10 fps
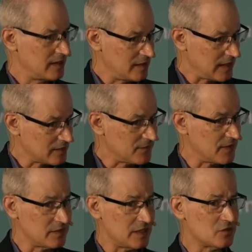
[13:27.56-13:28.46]
at the
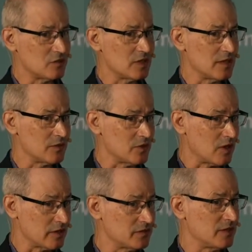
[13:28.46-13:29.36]
foundational level,
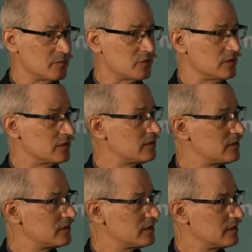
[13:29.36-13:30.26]
are assumptions.
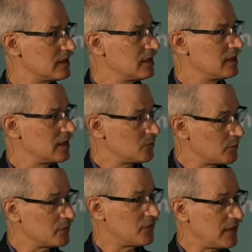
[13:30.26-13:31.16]
And what
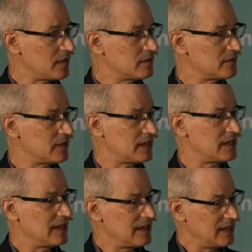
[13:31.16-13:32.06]
we found is that
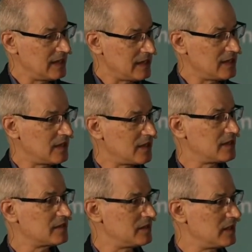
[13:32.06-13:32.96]
AI
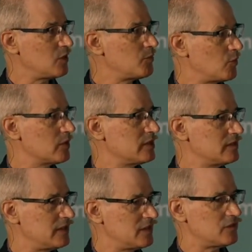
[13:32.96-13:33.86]
can help
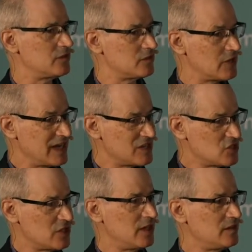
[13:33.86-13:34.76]
organizations
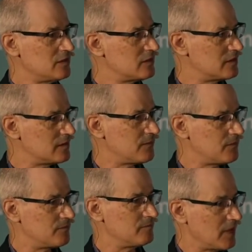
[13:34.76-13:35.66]
change the
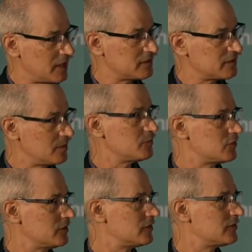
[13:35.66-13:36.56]

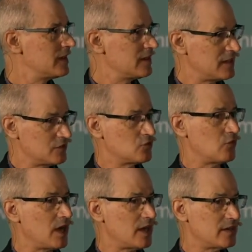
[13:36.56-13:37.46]
assumptions that
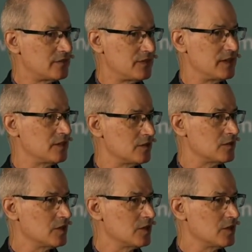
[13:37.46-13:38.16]
drive their